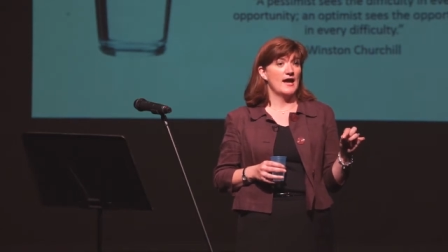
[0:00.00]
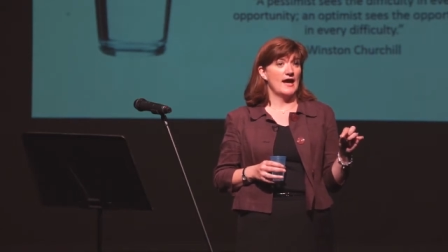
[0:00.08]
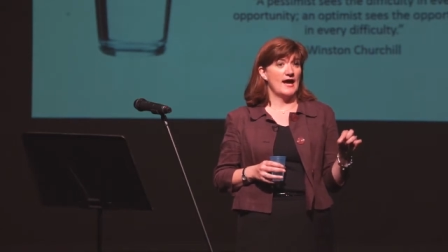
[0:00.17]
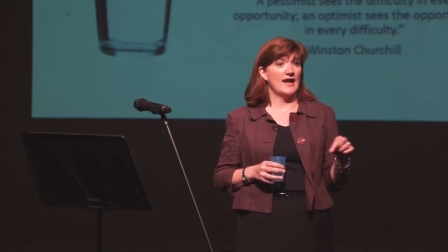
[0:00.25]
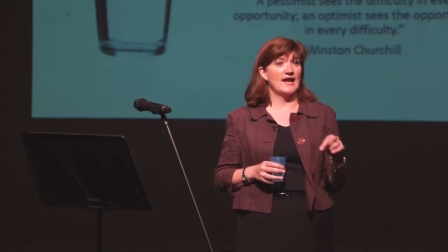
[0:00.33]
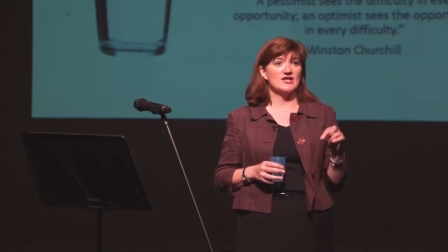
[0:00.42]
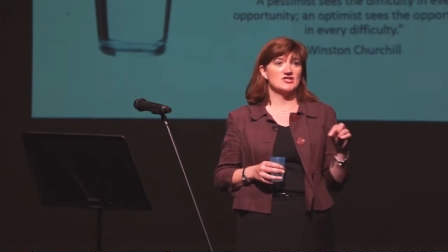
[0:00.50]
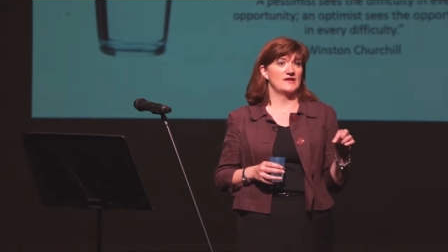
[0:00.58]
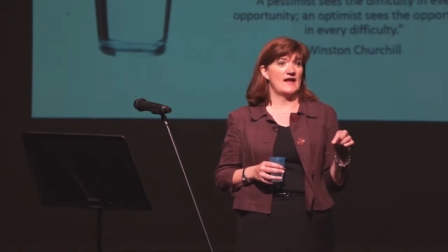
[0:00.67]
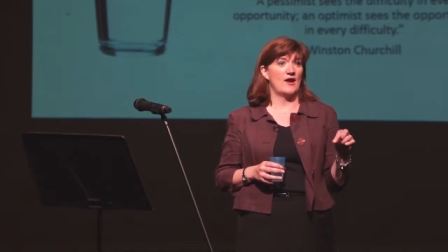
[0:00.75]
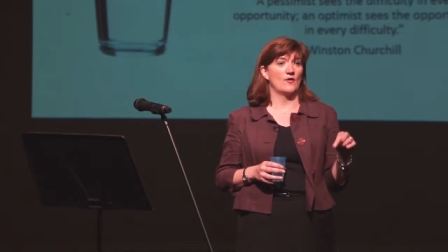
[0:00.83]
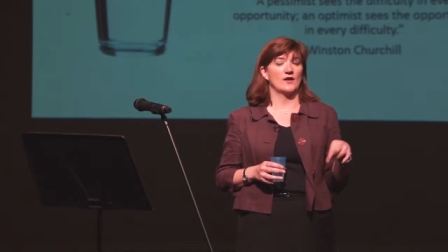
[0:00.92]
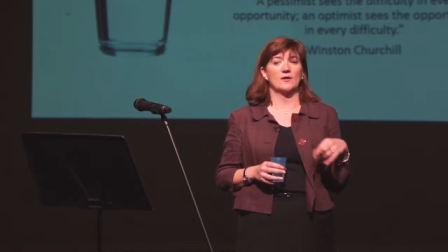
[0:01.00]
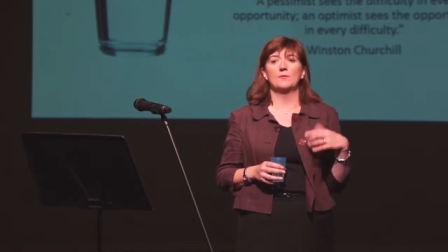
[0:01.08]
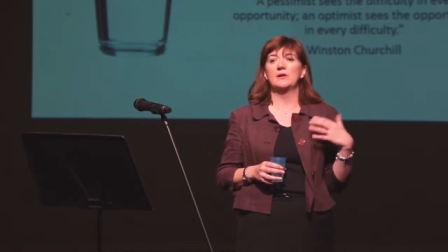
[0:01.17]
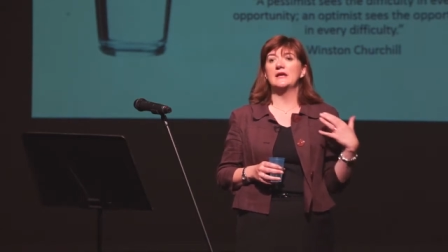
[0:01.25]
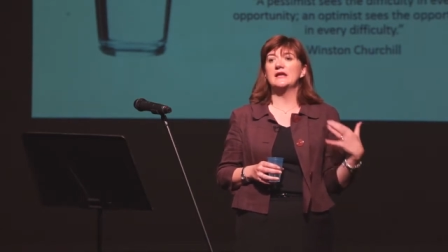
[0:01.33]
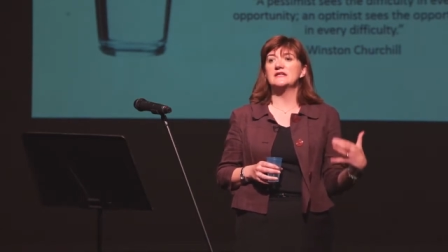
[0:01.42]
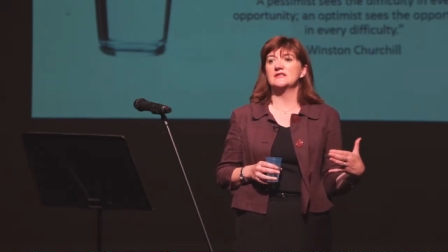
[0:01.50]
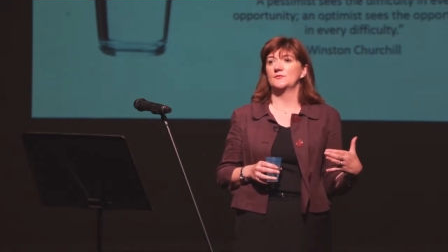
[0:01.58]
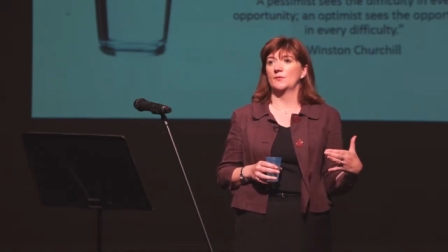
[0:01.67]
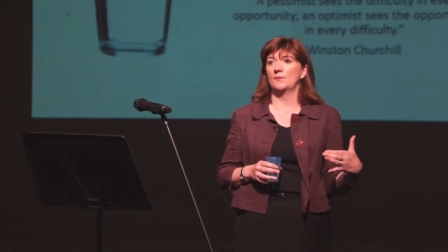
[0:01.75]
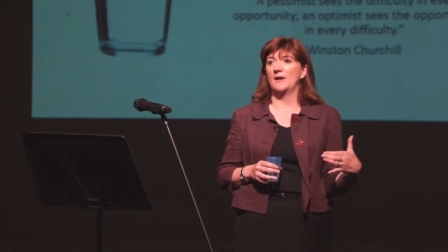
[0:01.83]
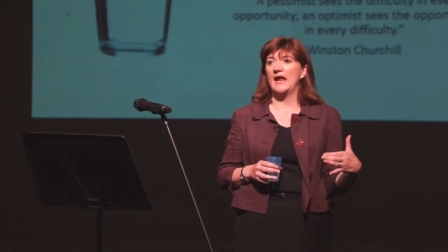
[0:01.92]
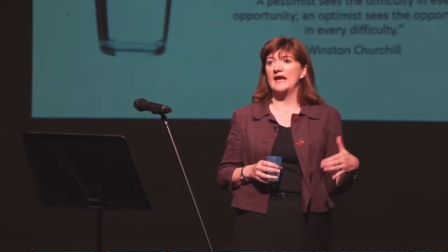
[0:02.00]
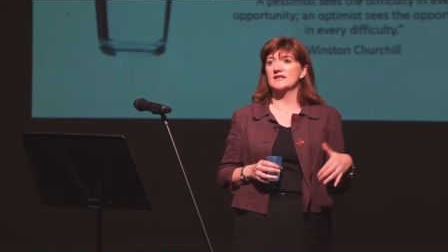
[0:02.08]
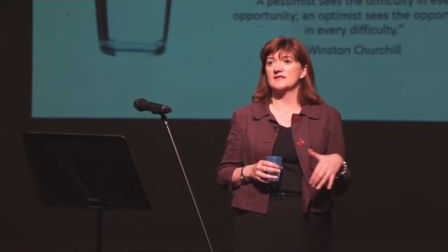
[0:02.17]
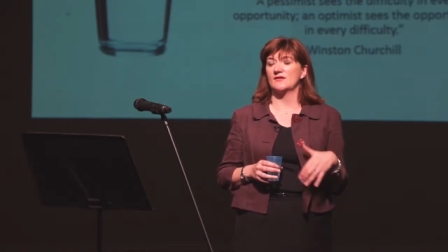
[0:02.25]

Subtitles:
and actually they are in a completely different place.